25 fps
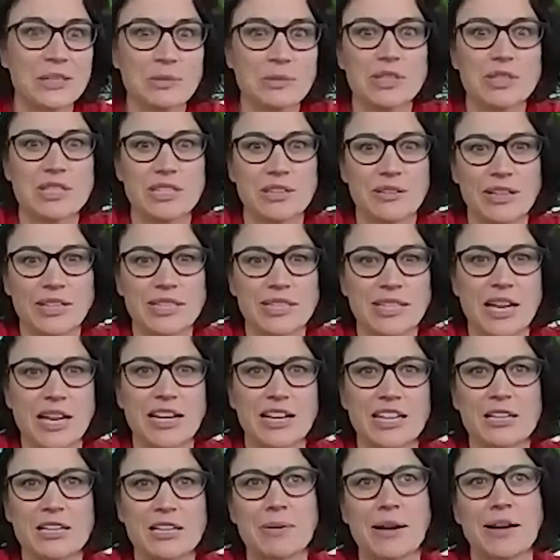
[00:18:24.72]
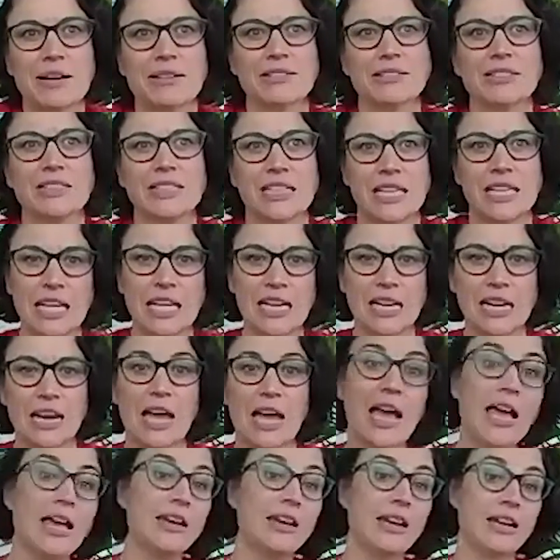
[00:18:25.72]
what's so exciting about tequila
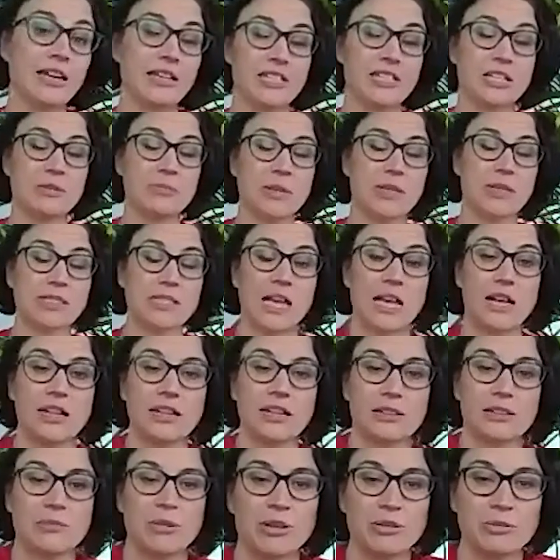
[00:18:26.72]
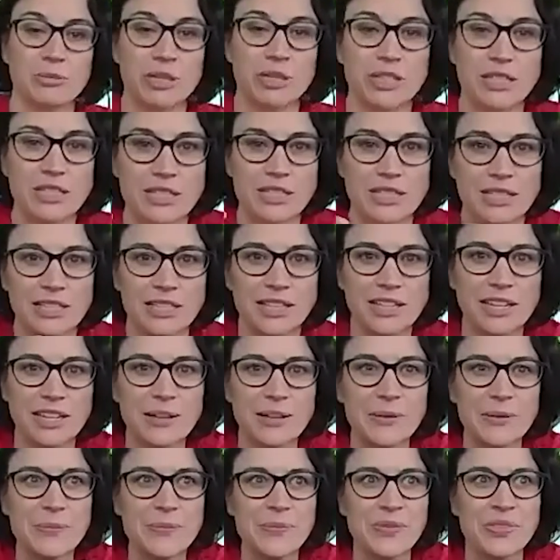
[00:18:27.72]
and actually mezcal at the moment, is that
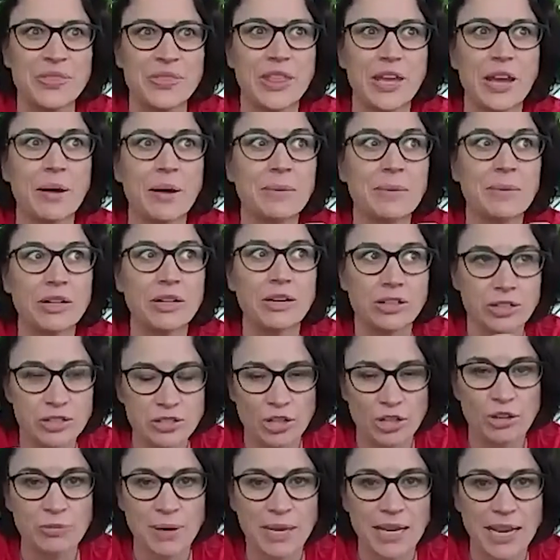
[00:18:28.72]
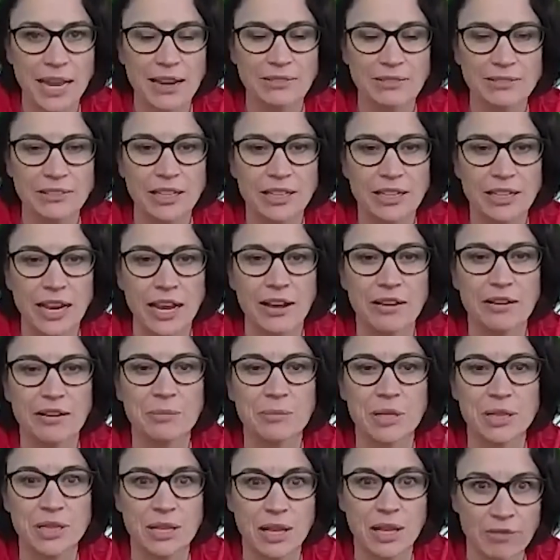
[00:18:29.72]
I mean, there are so many out there now. I
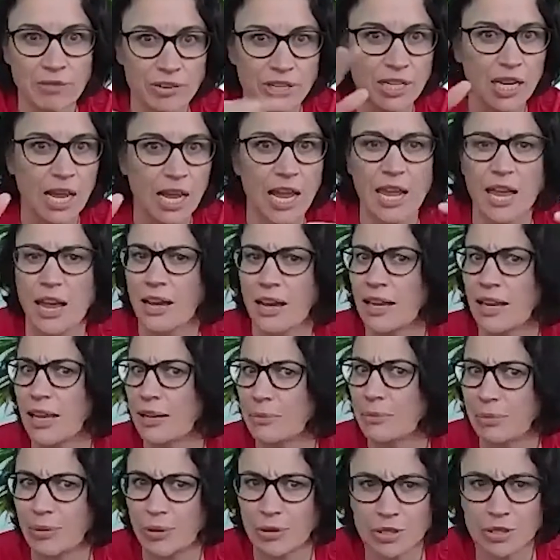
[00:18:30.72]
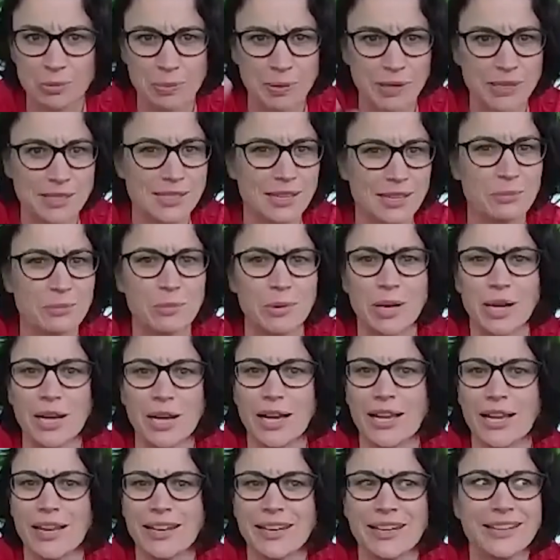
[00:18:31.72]
mean, every day I get approached by
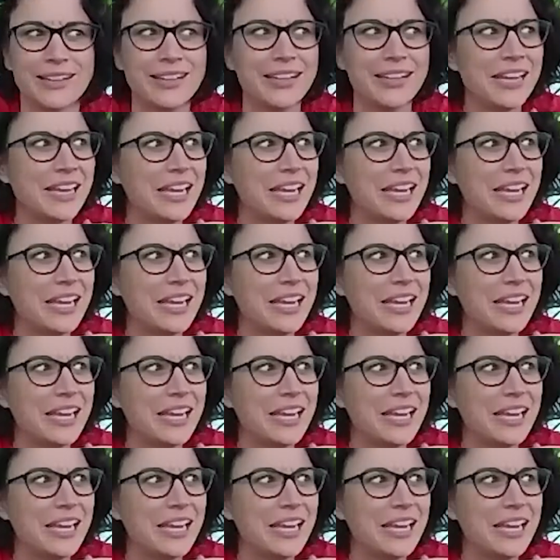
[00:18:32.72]
someone,